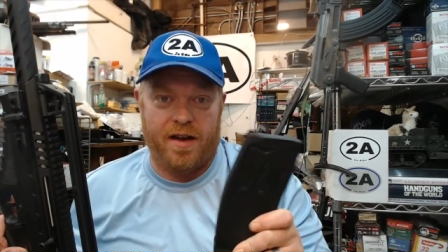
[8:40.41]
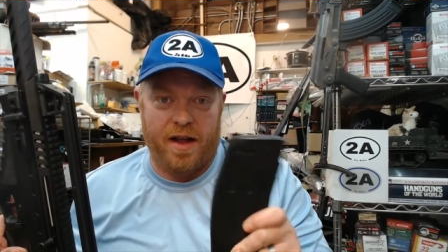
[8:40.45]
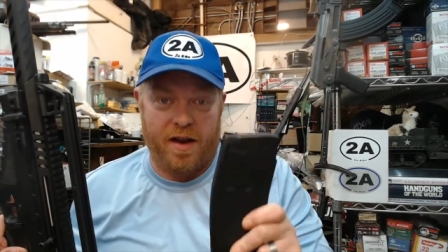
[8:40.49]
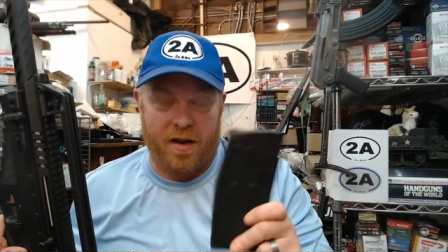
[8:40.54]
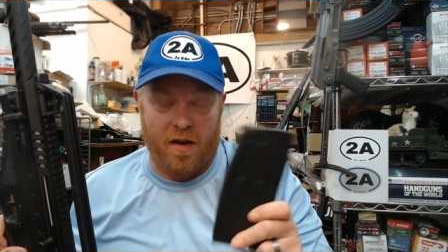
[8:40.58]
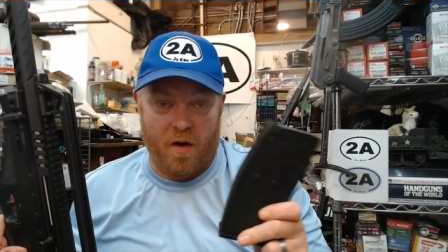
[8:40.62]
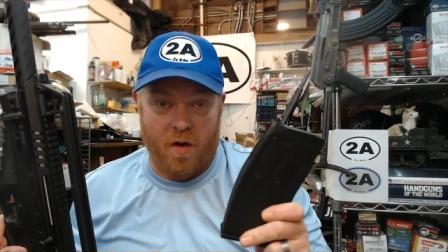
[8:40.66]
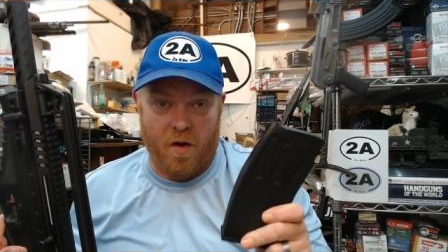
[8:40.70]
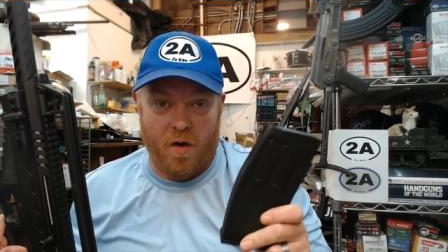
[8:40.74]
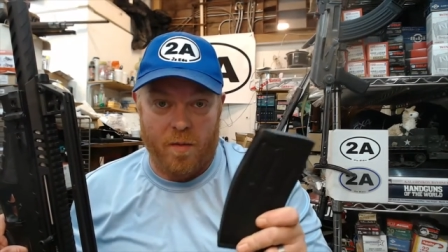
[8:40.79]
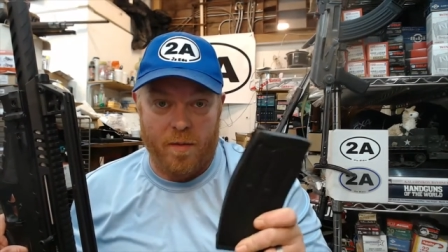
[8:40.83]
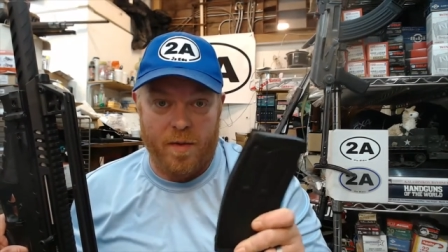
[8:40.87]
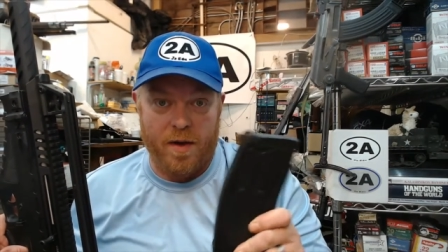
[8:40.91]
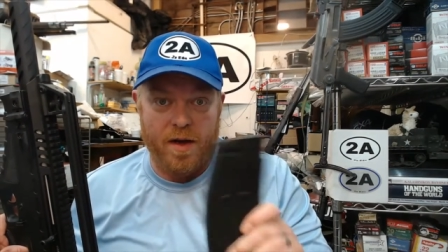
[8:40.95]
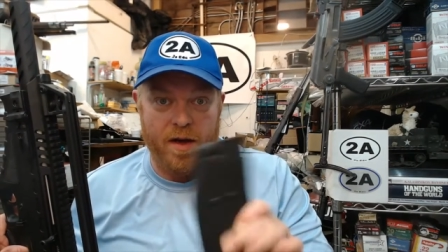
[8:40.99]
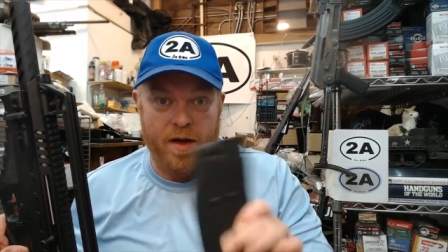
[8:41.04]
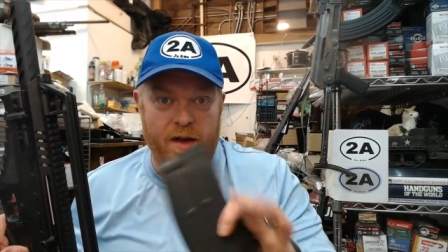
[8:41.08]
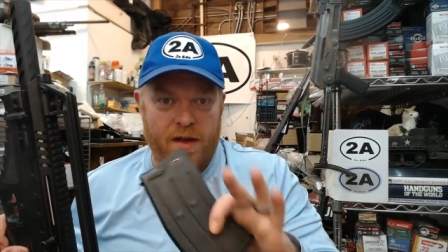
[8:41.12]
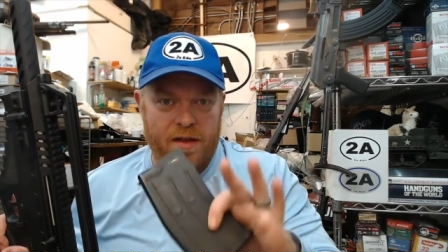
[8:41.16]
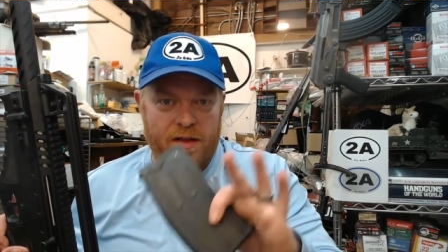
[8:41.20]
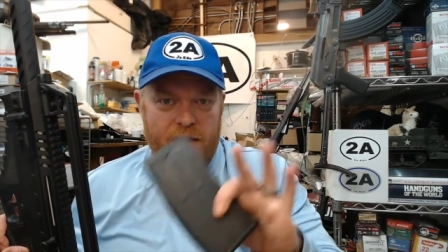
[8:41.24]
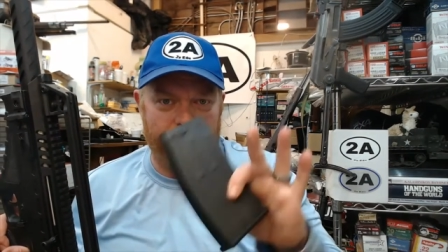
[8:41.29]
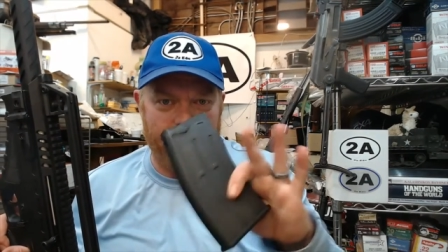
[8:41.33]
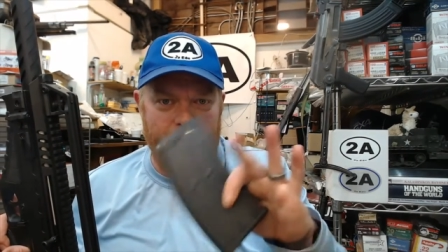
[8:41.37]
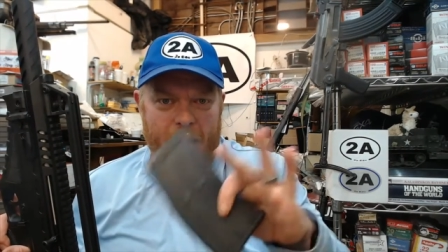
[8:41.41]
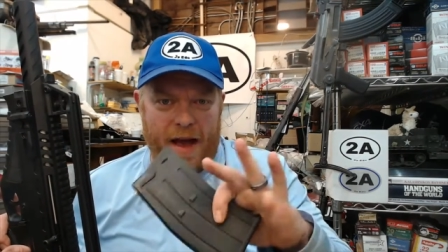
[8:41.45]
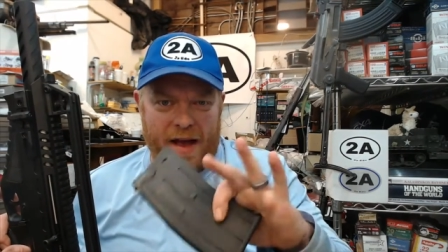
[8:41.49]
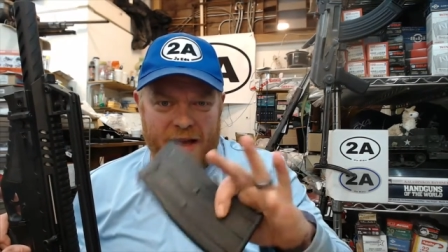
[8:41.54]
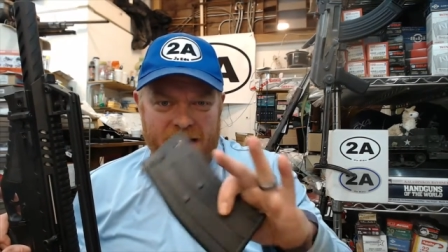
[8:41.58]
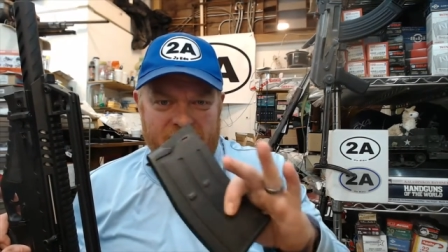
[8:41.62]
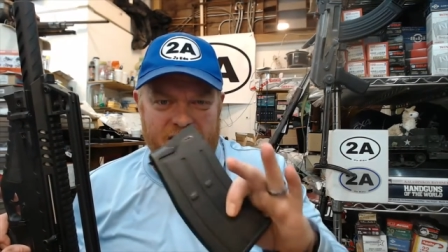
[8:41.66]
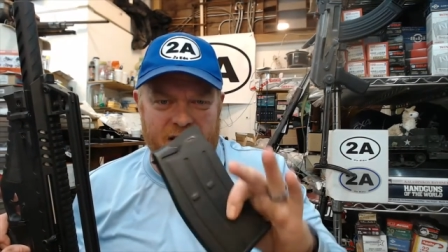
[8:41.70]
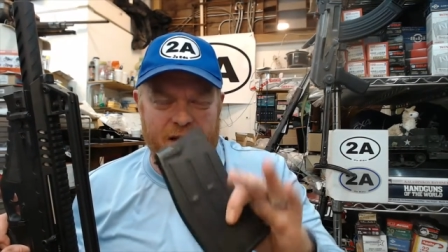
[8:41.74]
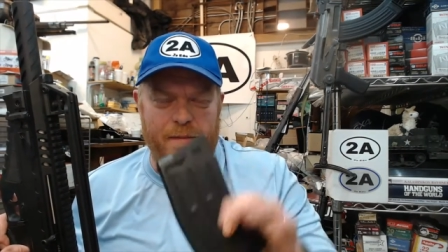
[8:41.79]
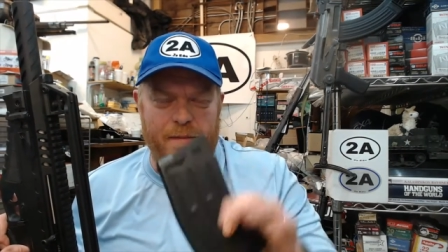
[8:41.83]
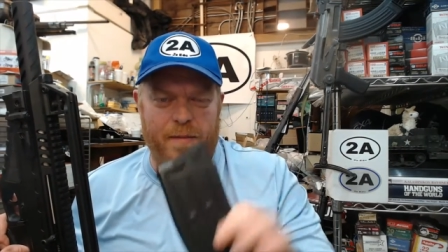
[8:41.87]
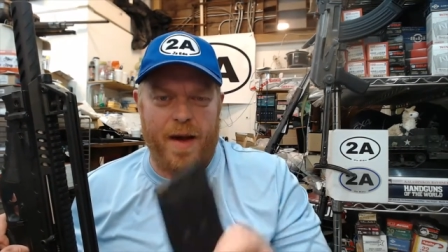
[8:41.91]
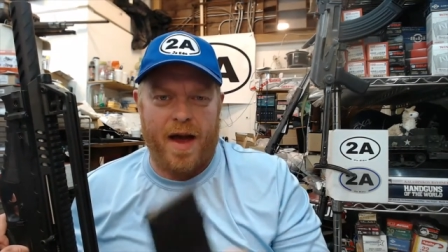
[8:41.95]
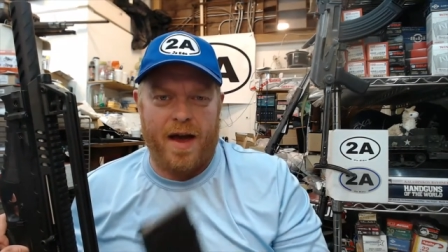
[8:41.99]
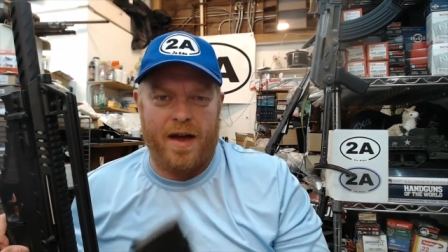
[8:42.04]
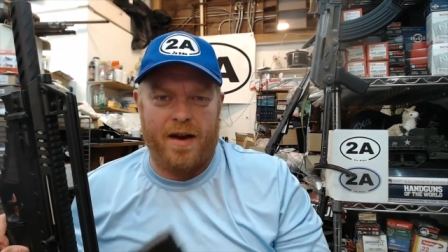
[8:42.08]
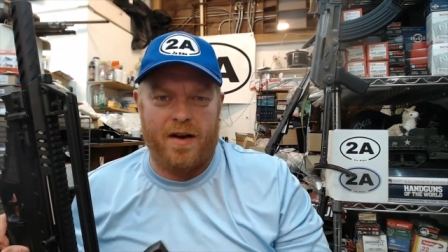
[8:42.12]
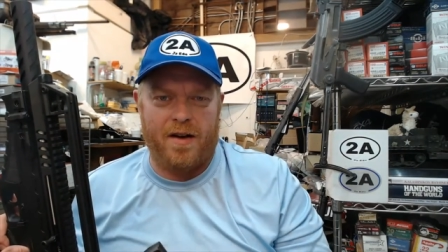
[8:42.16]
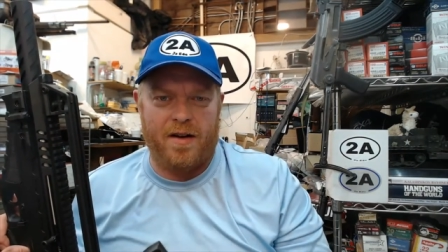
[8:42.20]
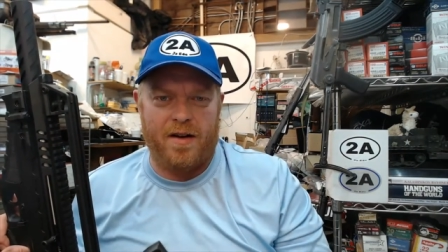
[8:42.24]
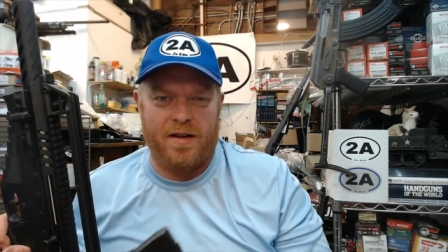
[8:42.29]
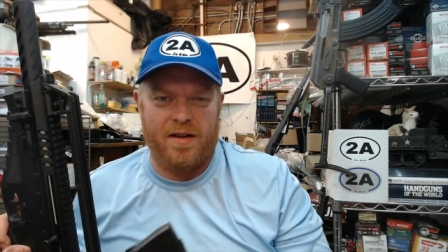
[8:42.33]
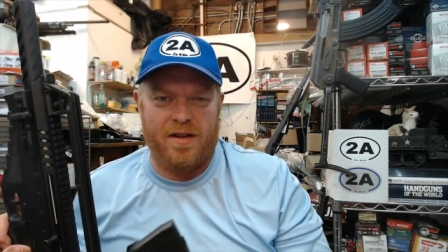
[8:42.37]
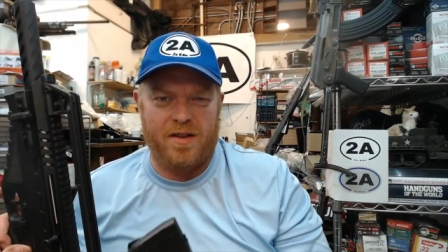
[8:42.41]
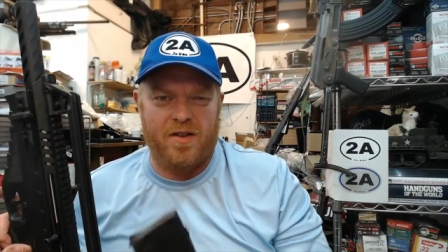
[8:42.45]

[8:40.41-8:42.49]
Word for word: at home, the magazine pattern.